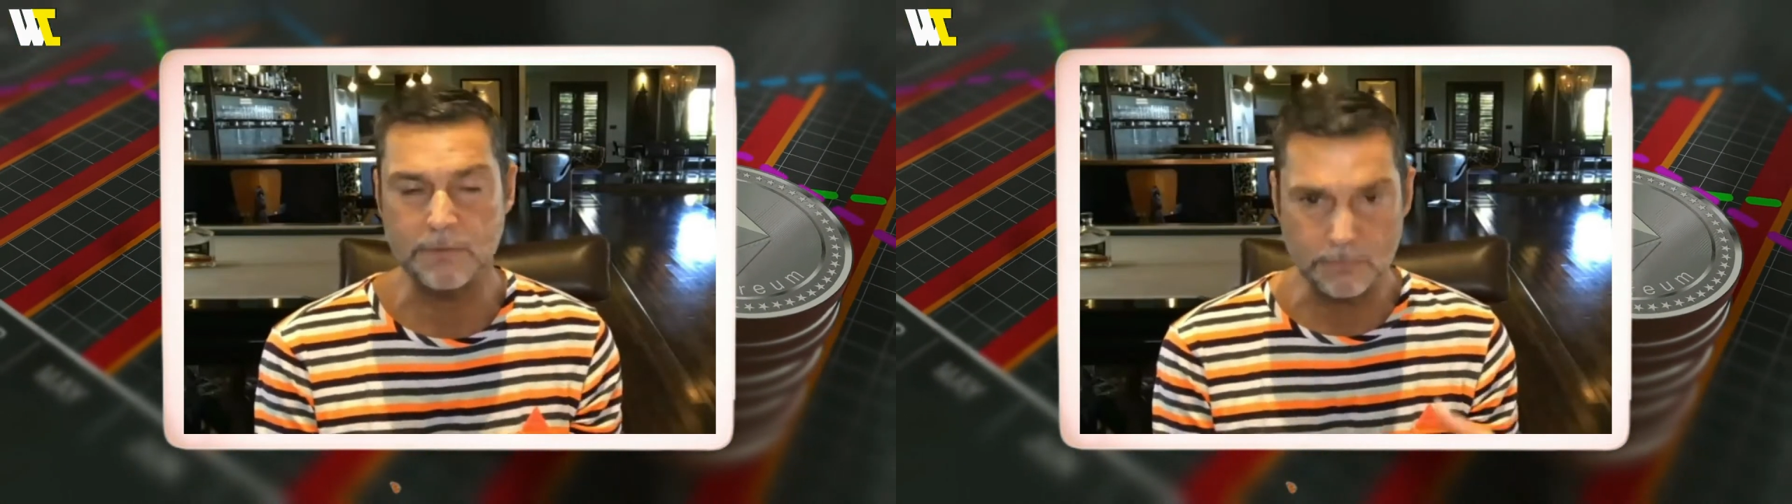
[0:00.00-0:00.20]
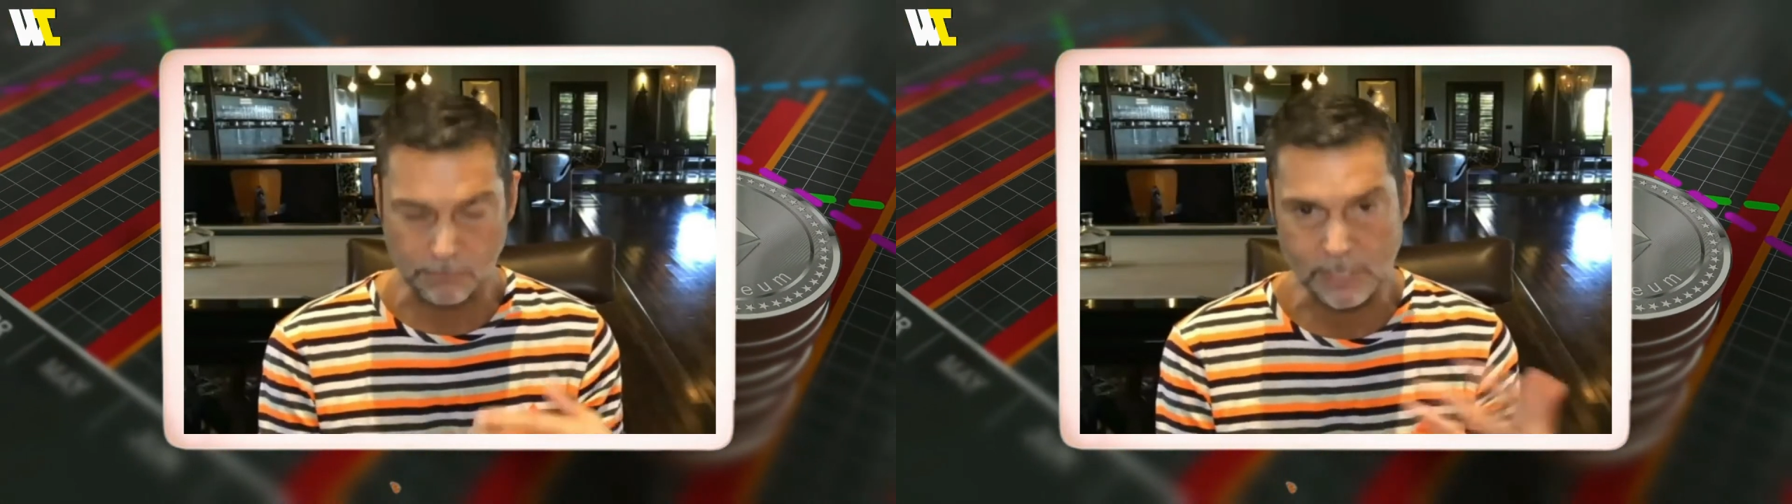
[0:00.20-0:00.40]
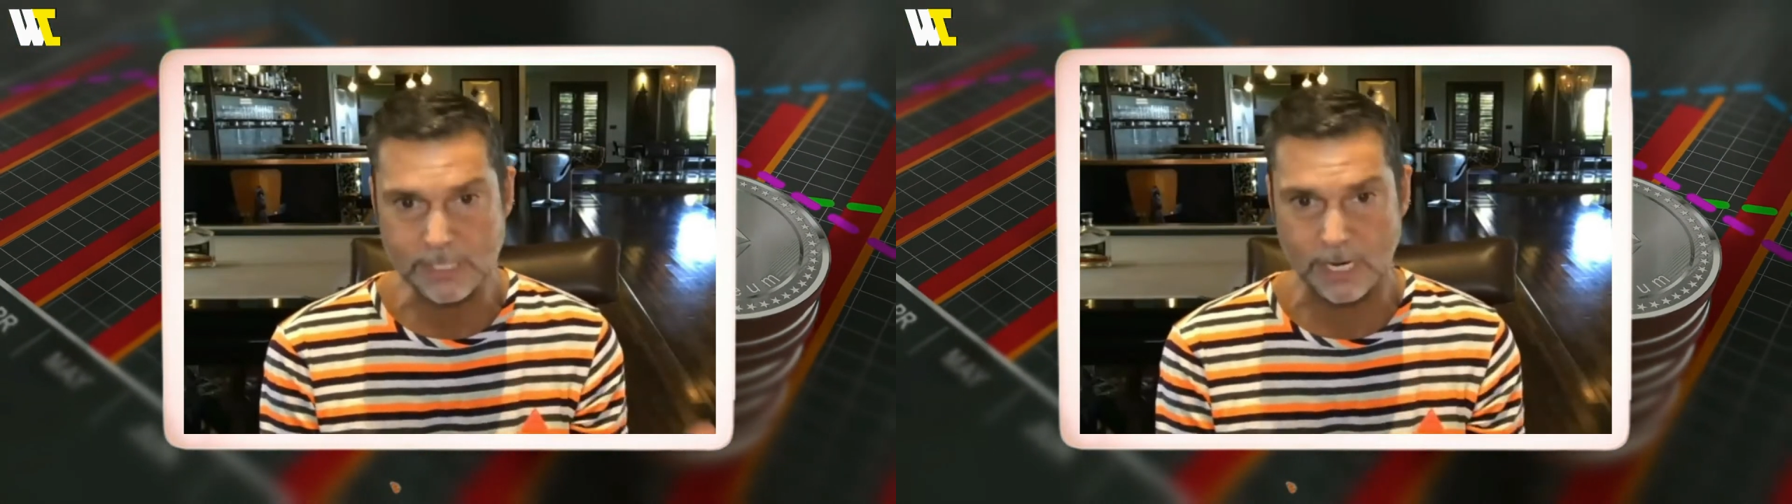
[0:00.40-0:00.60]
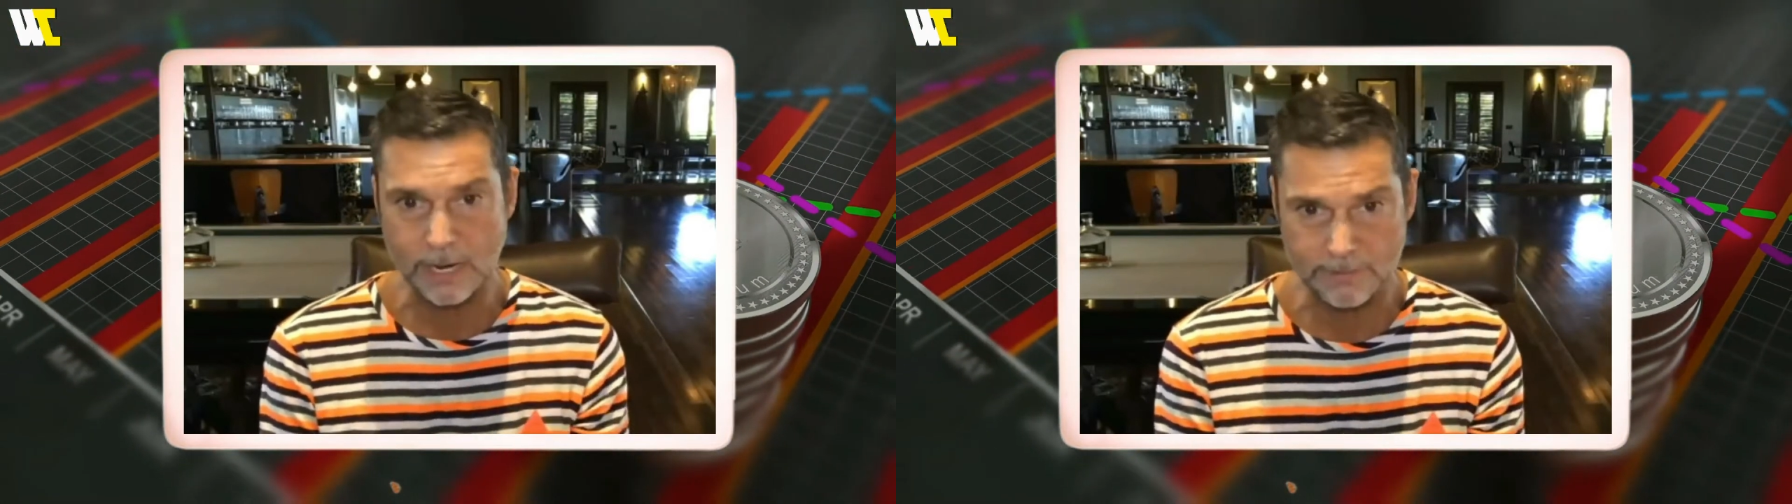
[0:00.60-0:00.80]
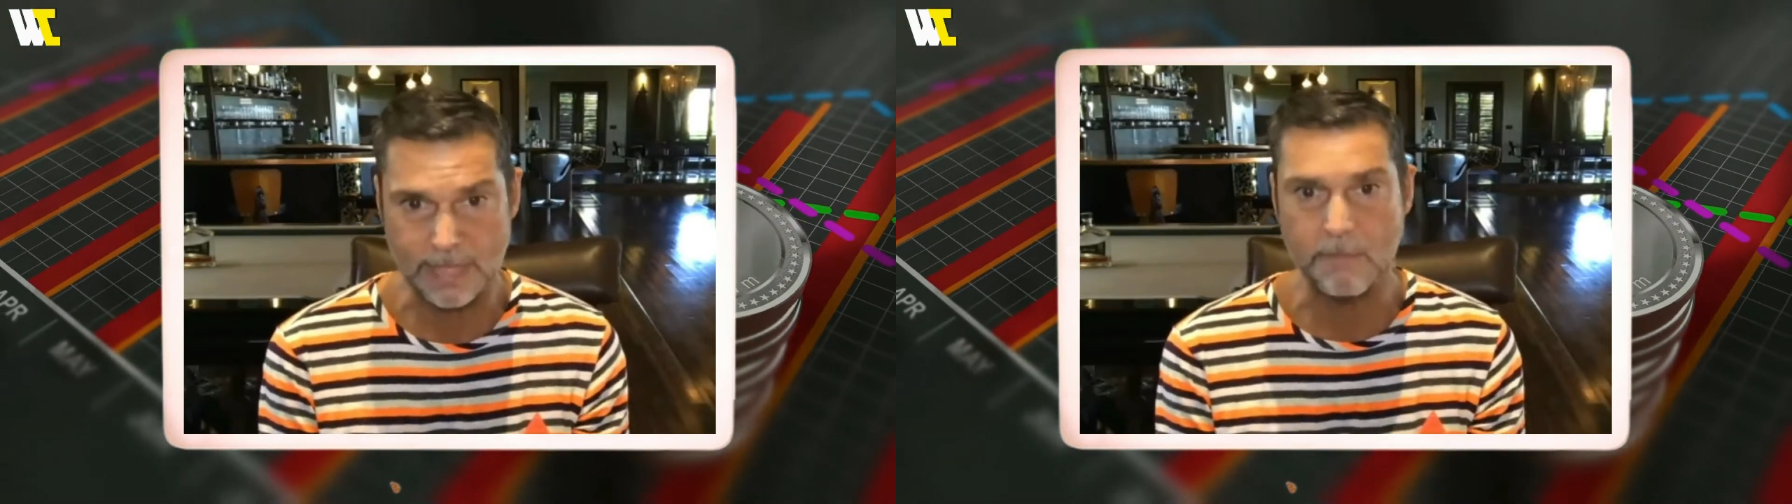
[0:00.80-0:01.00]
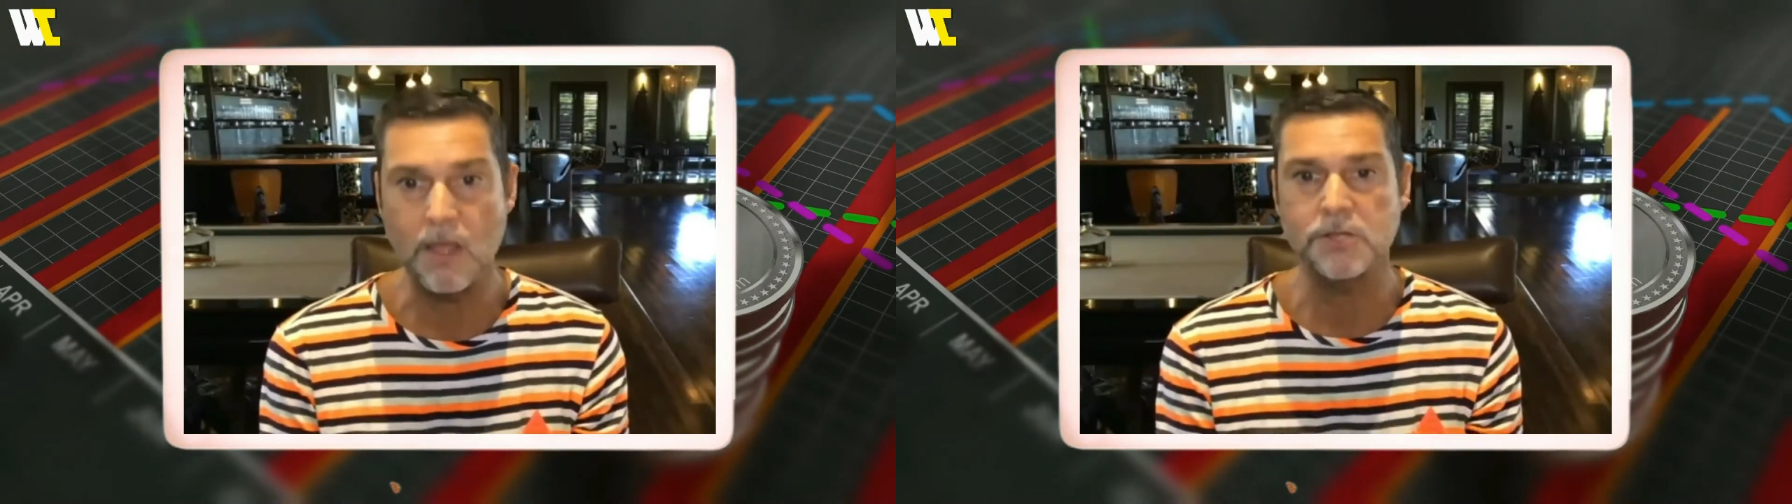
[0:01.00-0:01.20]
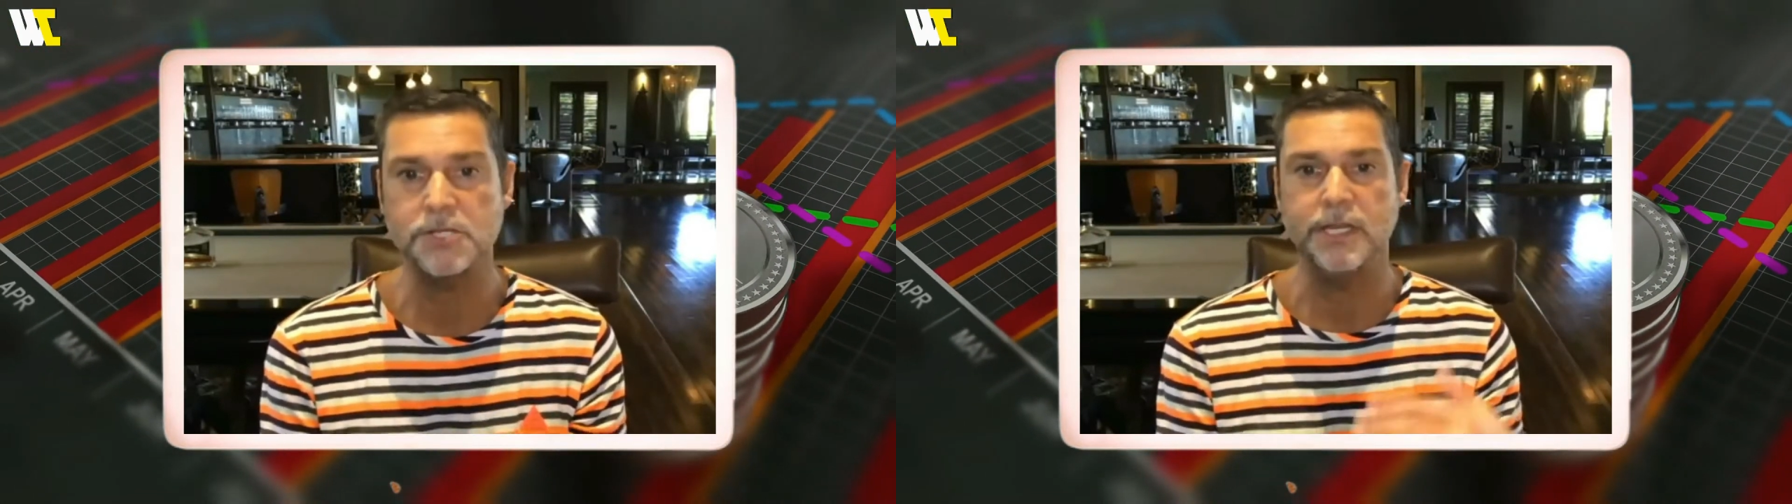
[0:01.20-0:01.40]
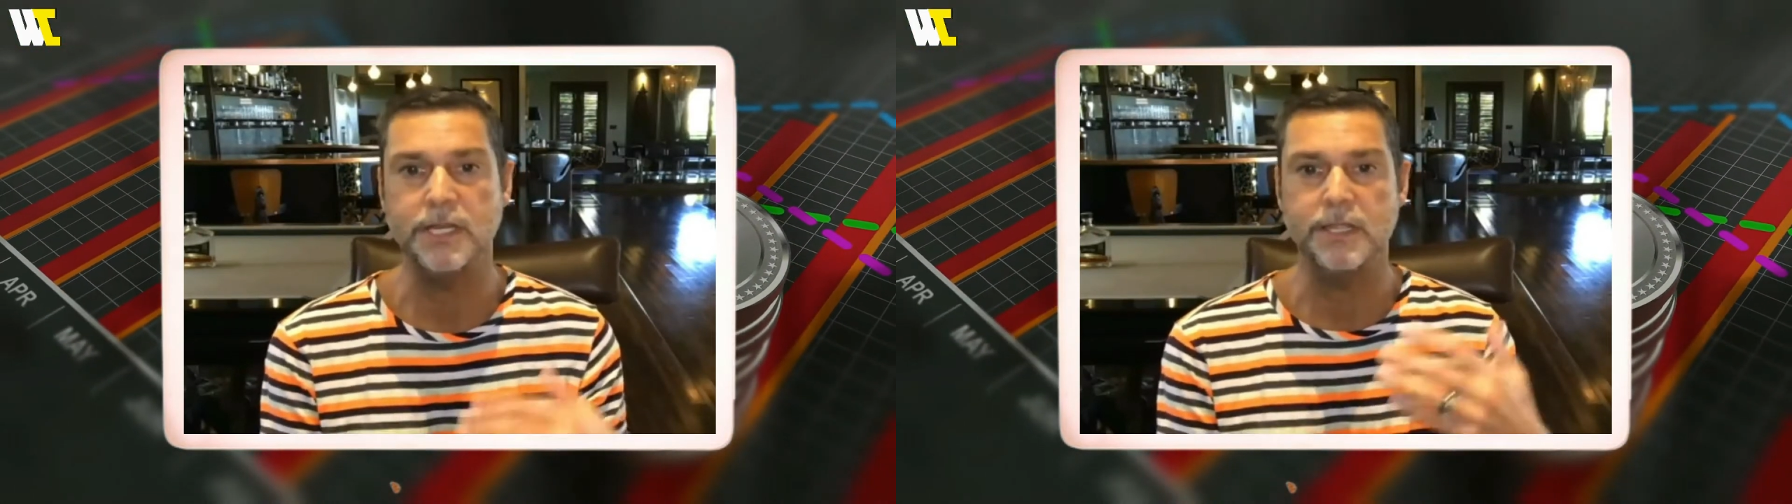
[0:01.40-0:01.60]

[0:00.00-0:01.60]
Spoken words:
and you've got to deliver that margin,